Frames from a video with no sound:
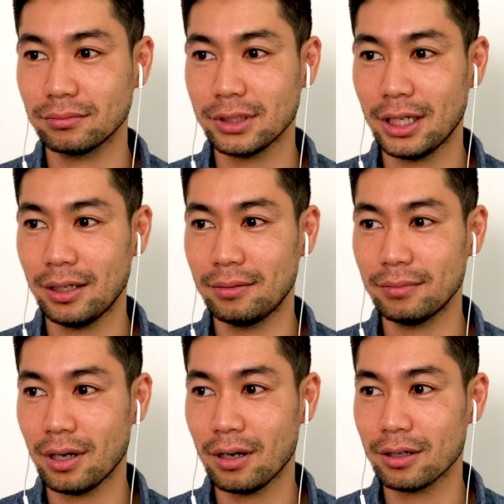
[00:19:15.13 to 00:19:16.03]

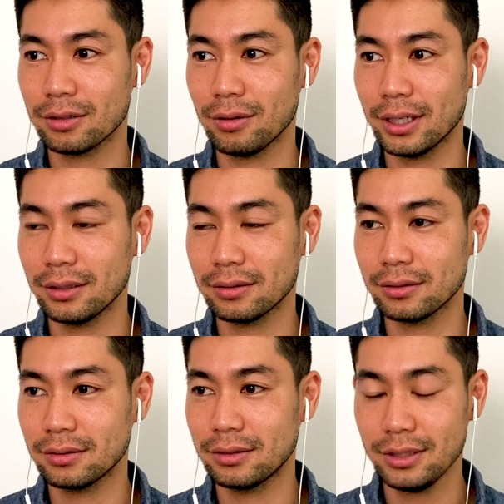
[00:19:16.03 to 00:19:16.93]
are quite
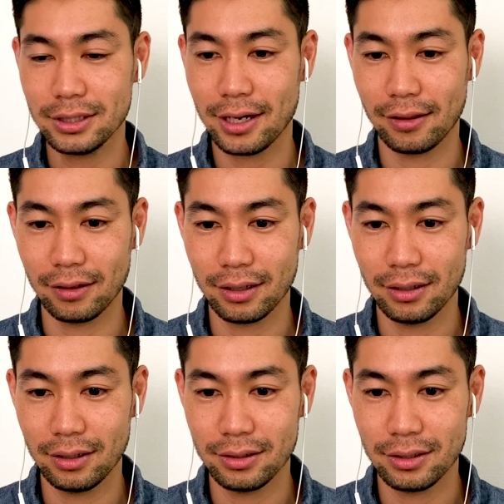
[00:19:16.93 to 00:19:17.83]
good, I think,
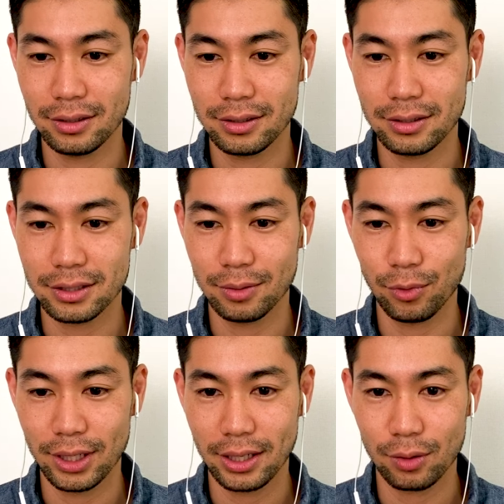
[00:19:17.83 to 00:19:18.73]
in some
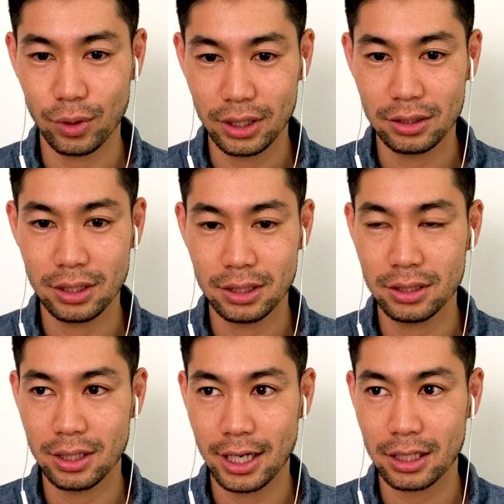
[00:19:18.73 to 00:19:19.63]
way. Like we
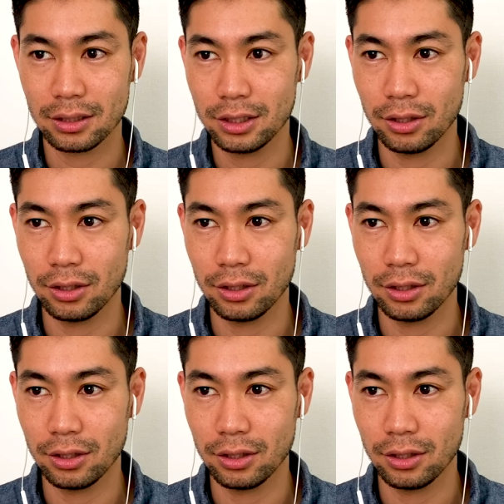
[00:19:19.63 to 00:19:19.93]
didn't, you